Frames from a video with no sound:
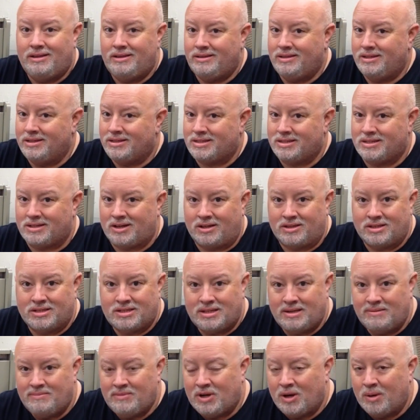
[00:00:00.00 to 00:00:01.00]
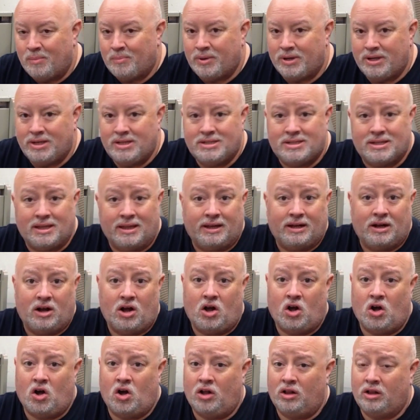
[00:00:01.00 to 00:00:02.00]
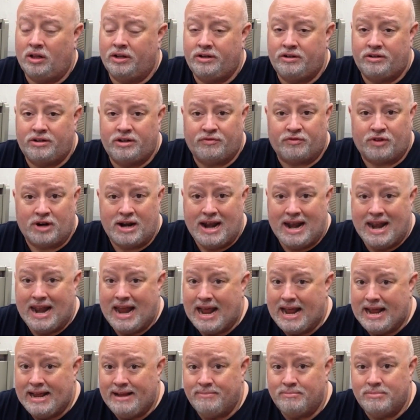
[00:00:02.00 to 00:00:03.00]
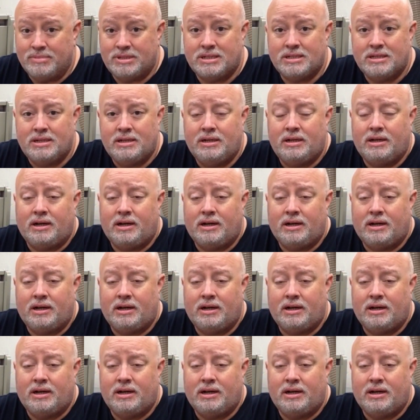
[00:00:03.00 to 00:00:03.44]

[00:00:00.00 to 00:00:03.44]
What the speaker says: this is all the same company selling all under different names,